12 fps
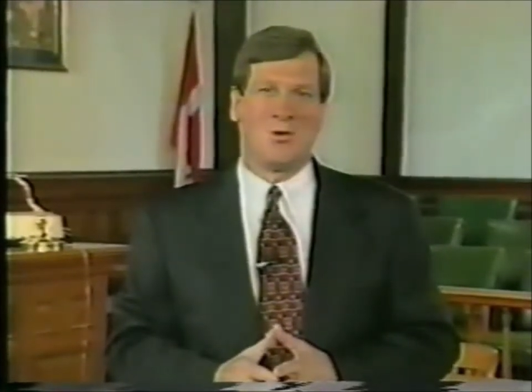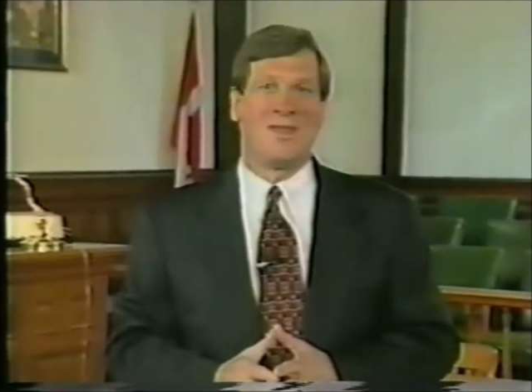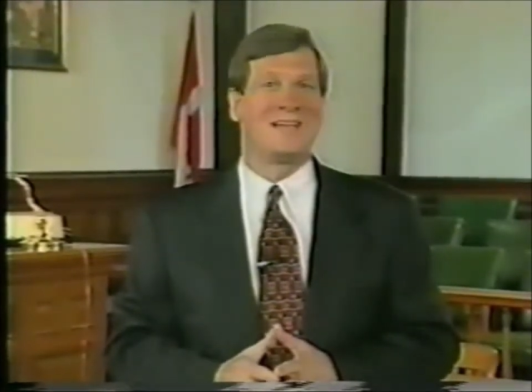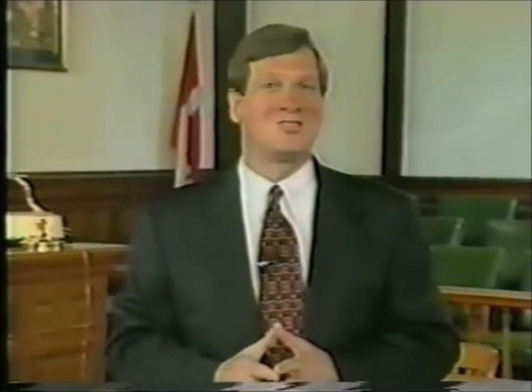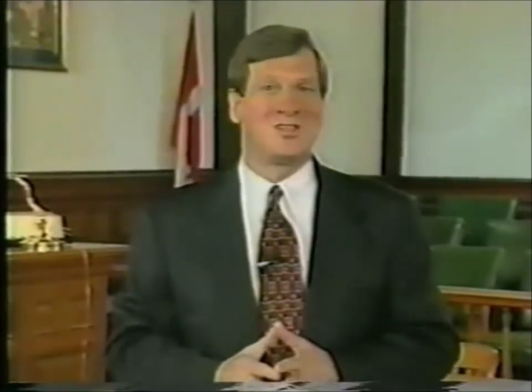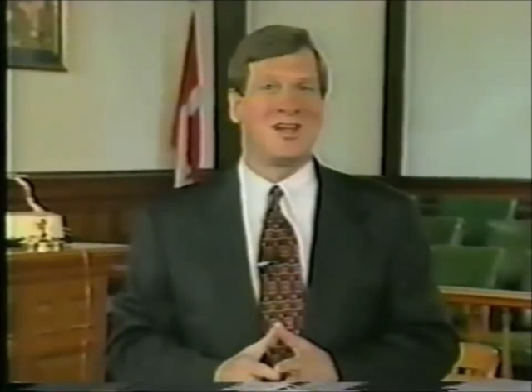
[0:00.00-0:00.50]
Well,
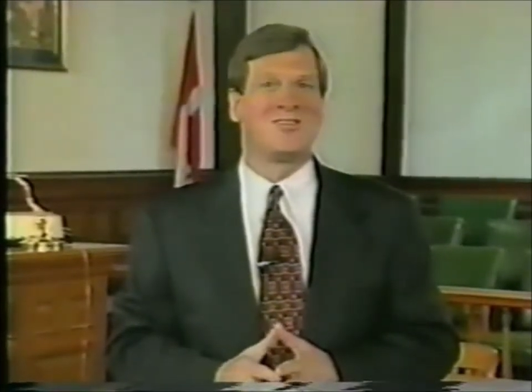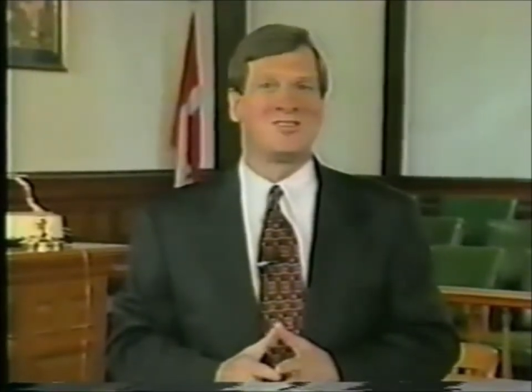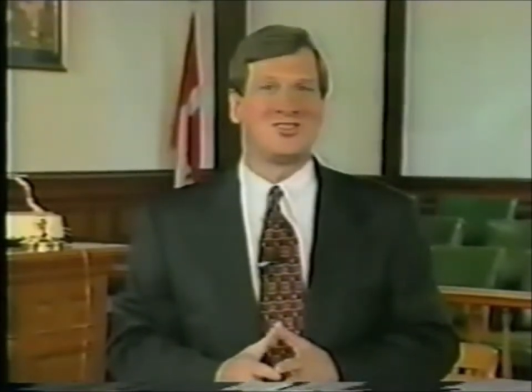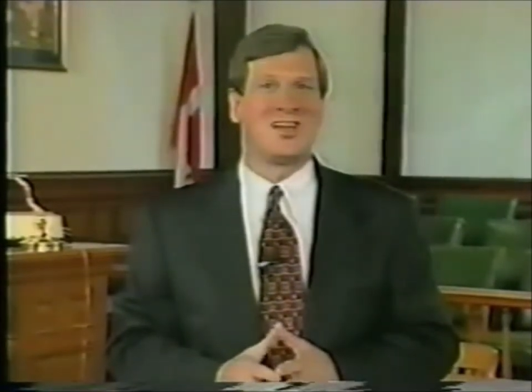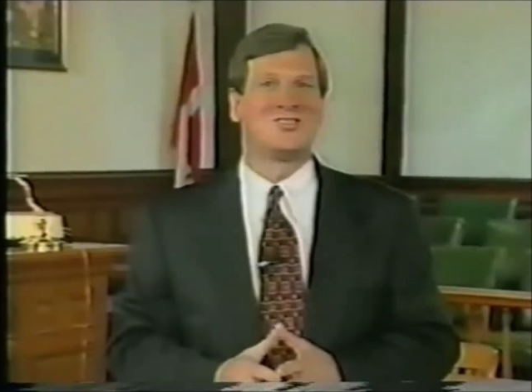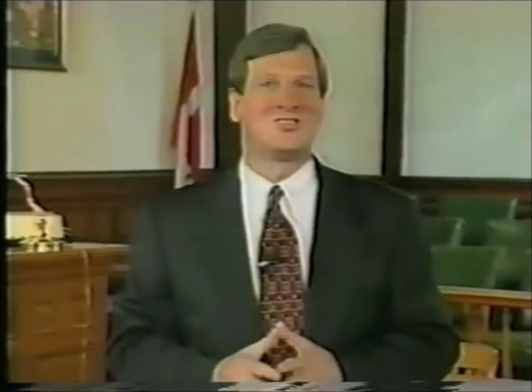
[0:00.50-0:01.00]
that started
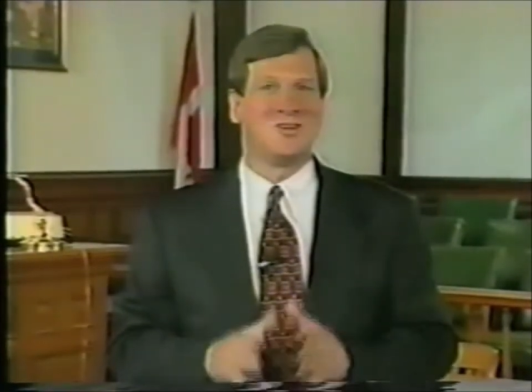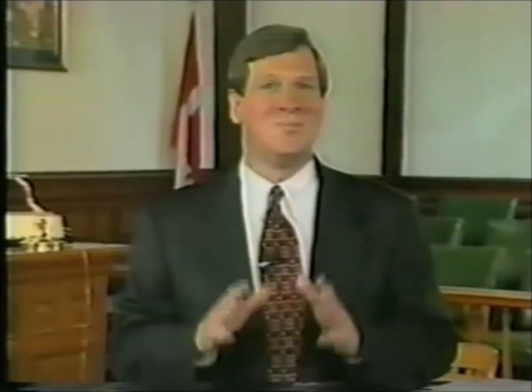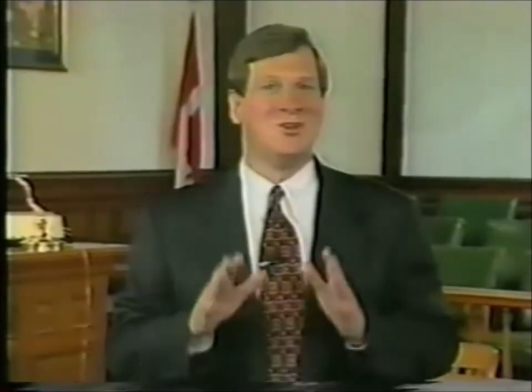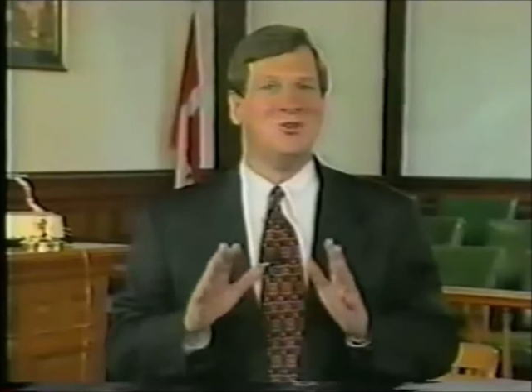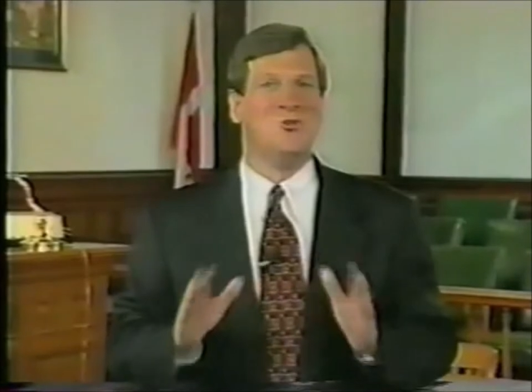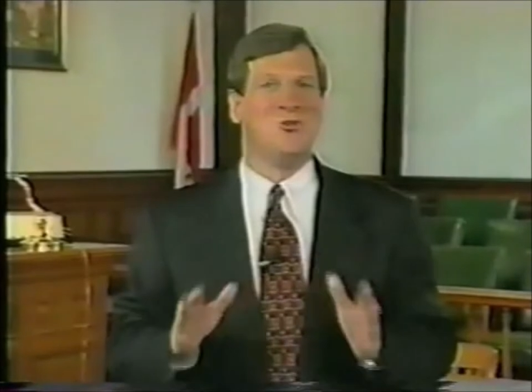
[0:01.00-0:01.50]
to shed
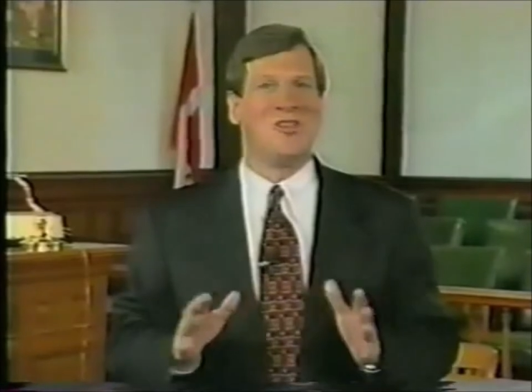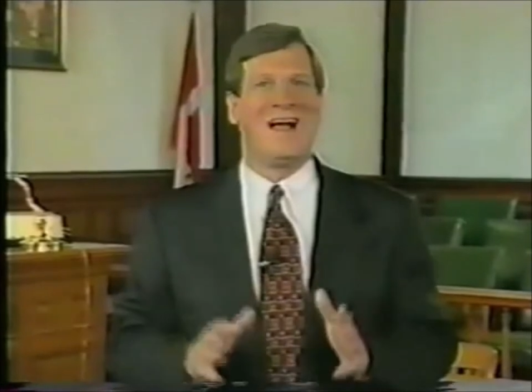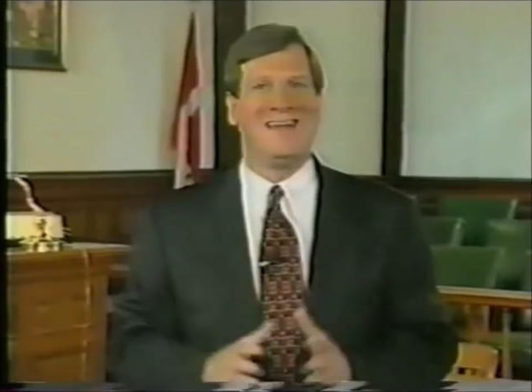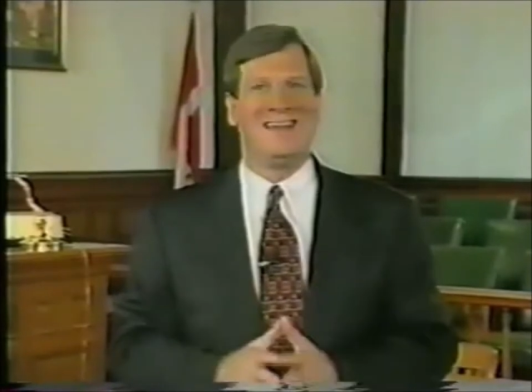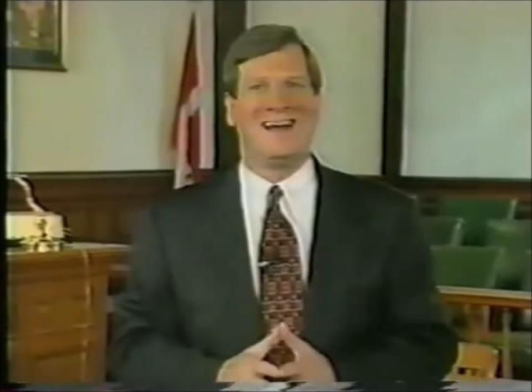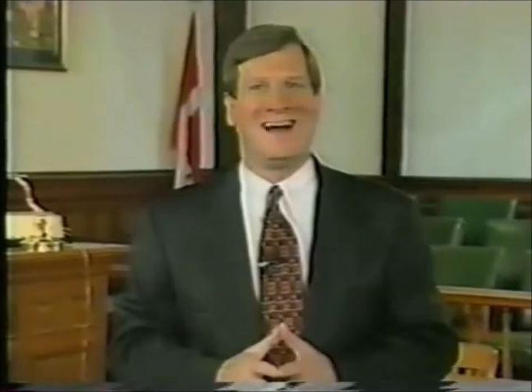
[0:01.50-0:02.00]
some new
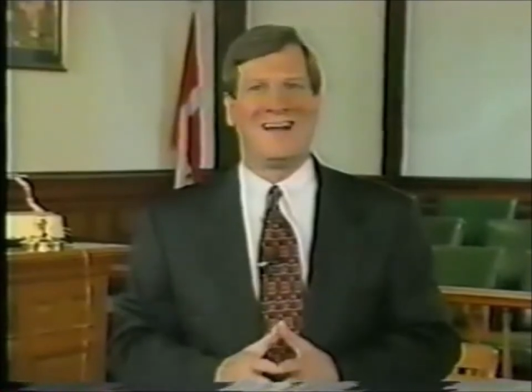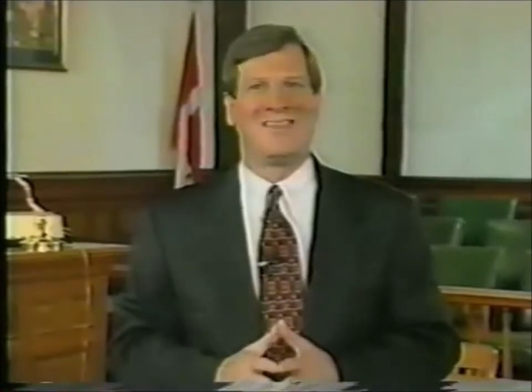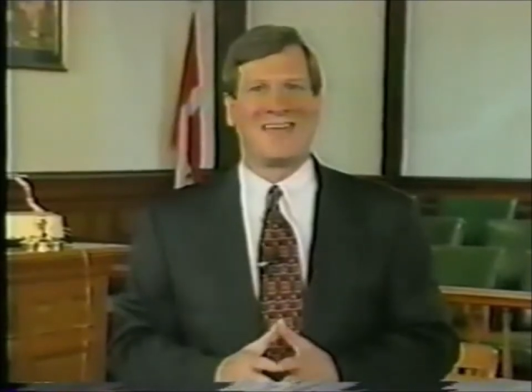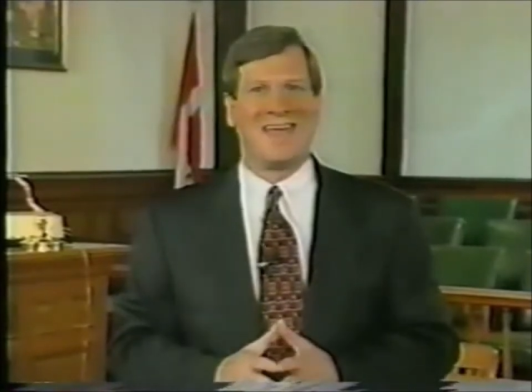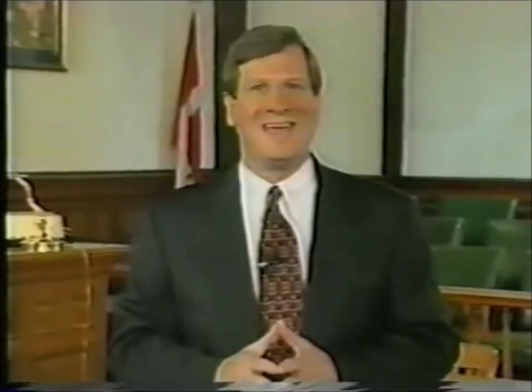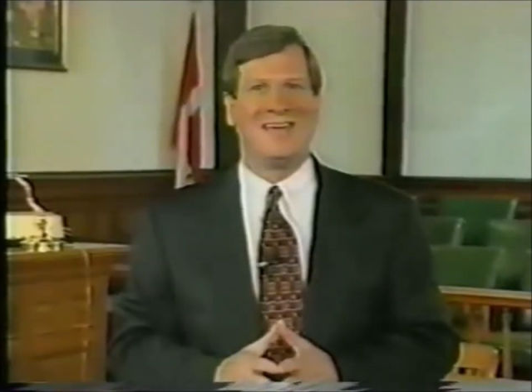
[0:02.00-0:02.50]
light on
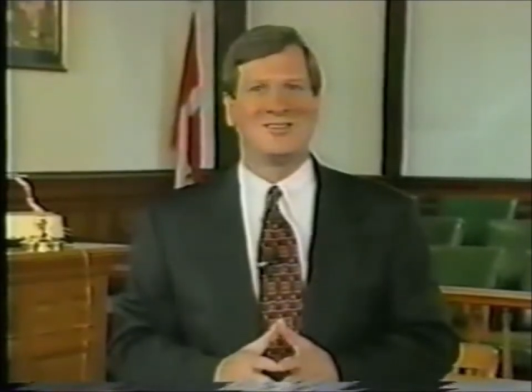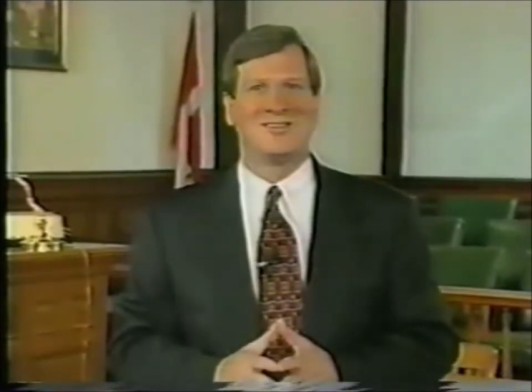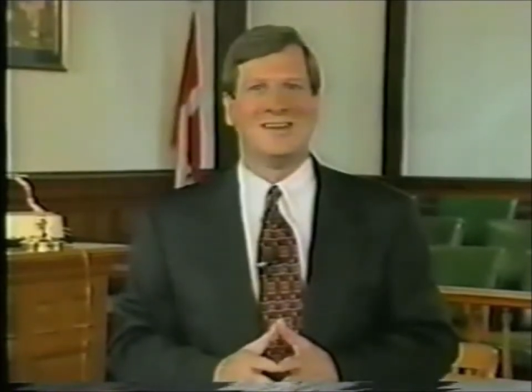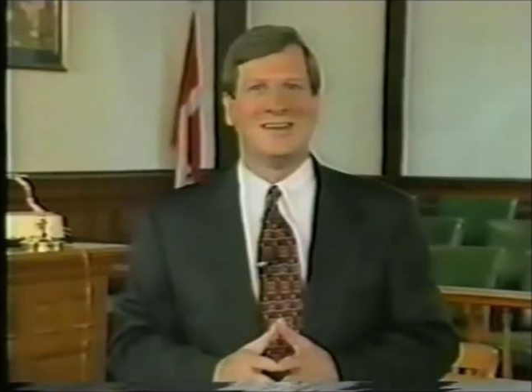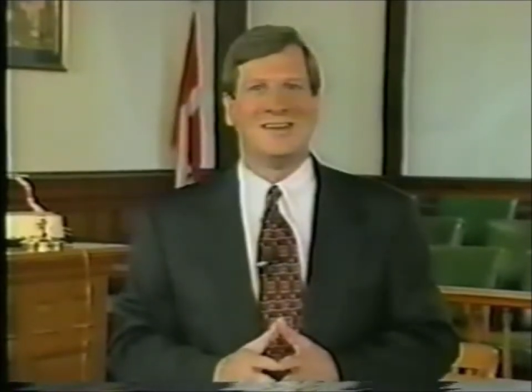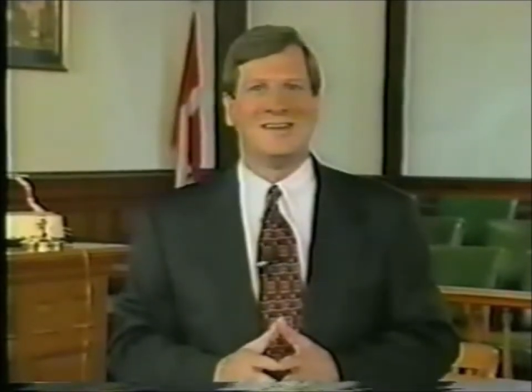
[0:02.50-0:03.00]
the case.